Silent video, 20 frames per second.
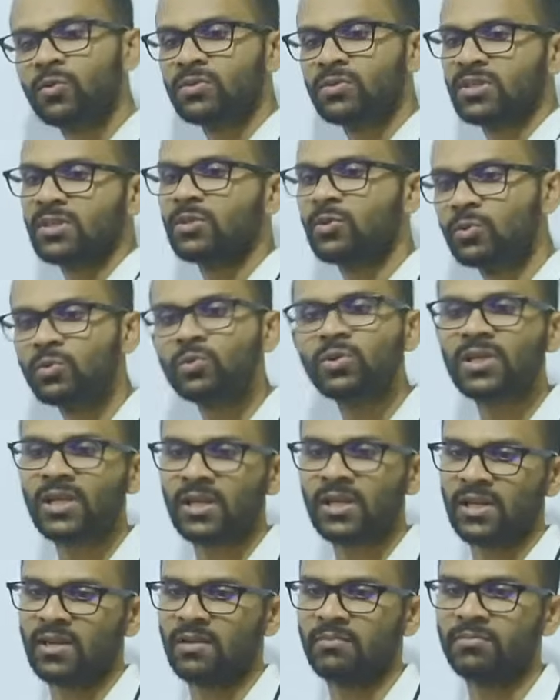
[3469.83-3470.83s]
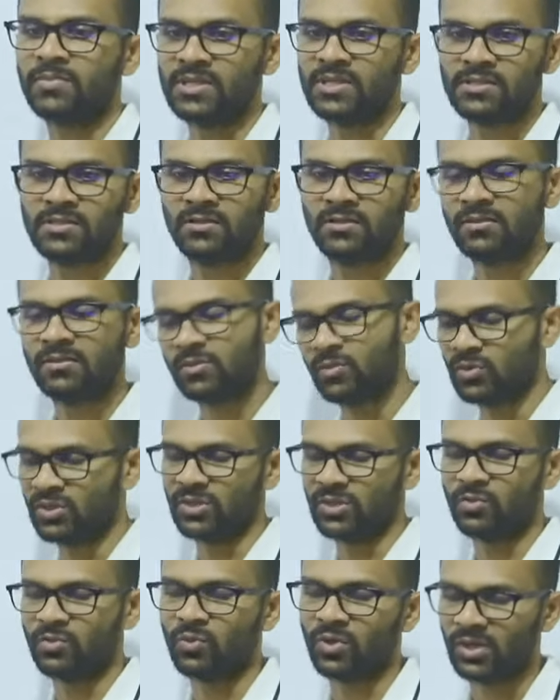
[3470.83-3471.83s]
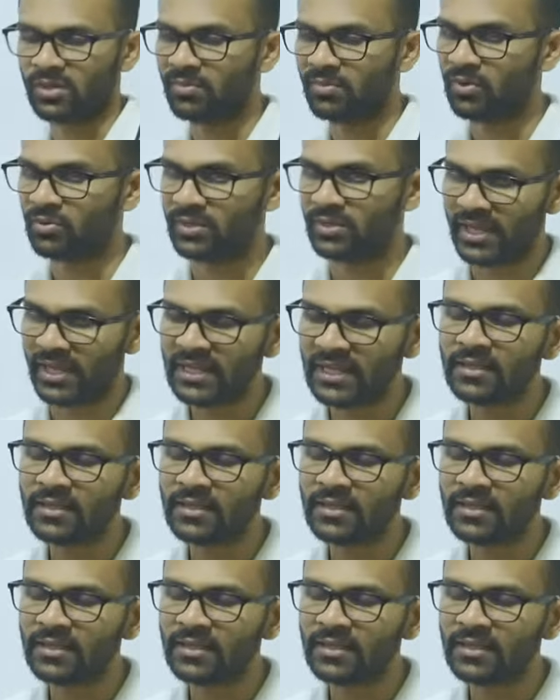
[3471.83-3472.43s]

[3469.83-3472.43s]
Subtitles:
two real numbers. No need to worry about that.